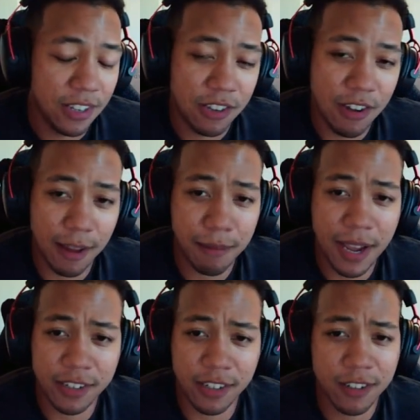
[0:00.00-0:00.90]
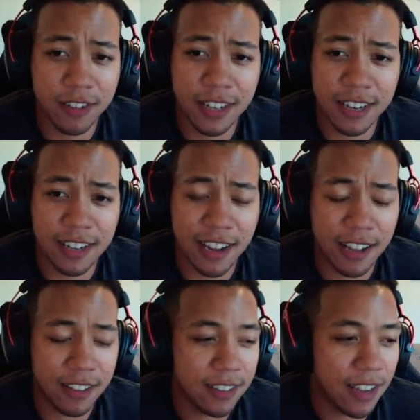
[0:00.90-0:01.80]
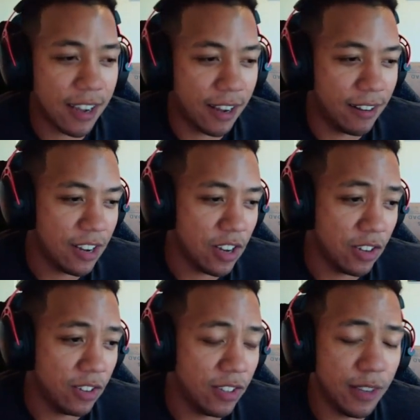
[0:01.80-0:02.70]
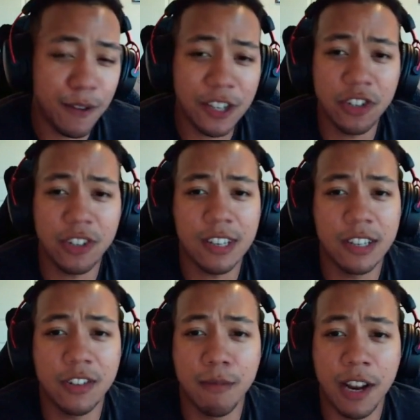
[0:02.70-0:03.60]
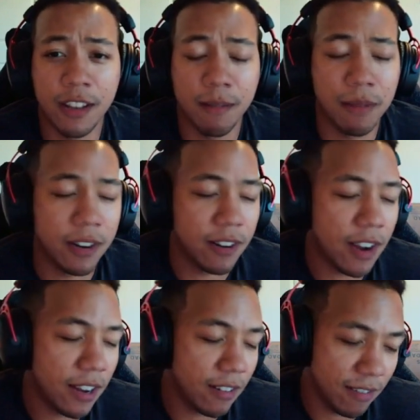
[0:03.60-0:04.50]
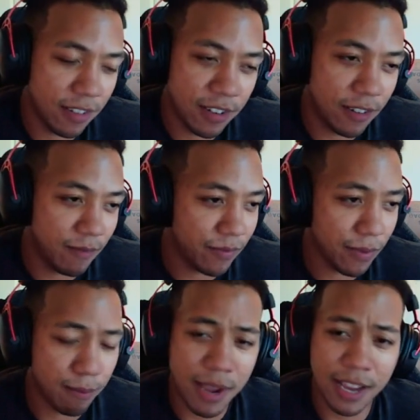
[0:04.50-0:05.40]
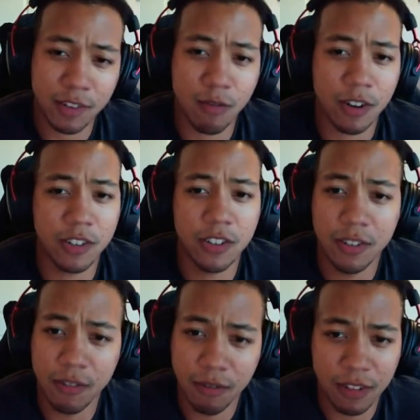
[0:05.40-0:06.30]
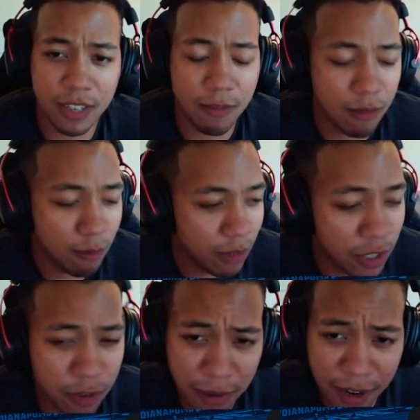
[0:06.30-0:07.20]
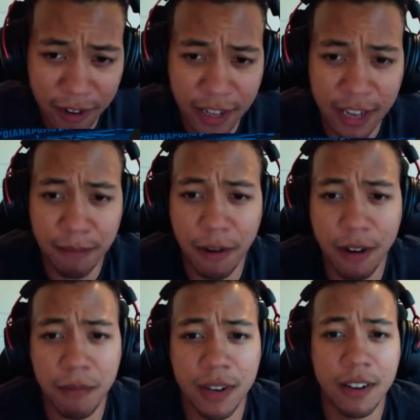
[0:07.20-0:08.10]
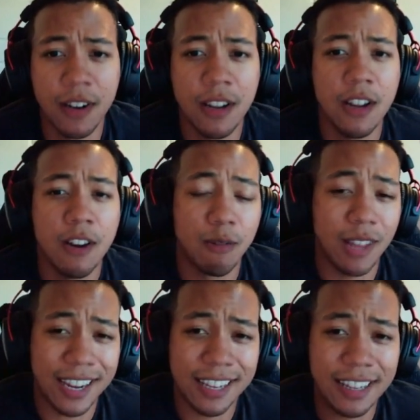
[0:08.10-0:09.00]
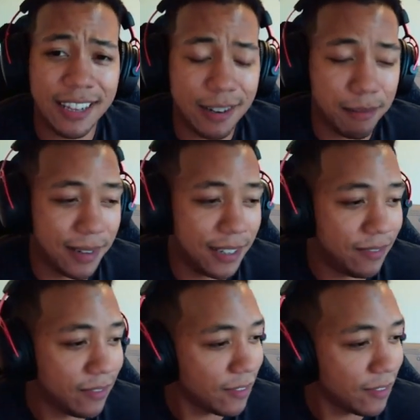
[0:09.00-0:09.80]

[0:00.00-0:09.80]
you add Patrick Surtain to the outside. Defense just gets dramatically better. Pass rush, we could do better in that department. We're lacking there, but